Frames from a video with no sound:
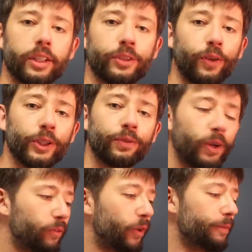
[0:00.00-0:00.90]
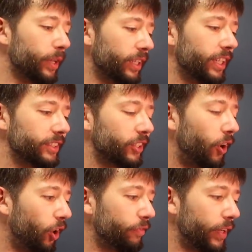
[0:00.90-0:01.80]
This first one from Melinda's
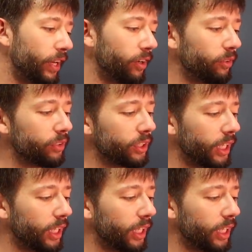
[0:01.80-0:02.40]
haul video.